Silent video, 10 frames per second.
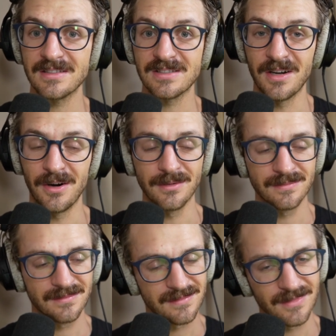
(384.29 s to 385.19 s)
So
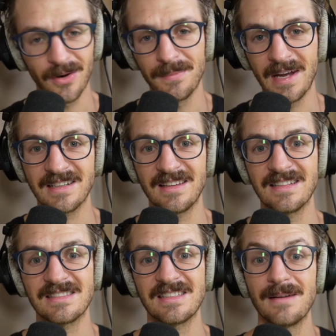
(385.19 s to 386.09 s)
going back to
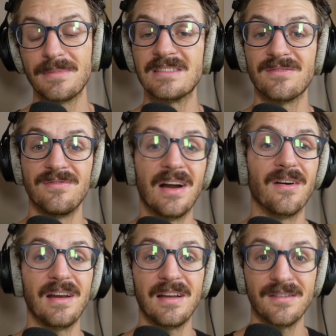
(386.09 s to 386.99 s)
that step, it's
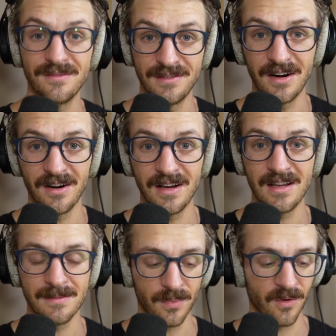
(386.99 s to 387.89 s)
very, very
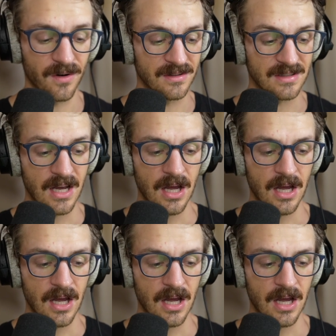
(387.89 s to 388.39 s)
important.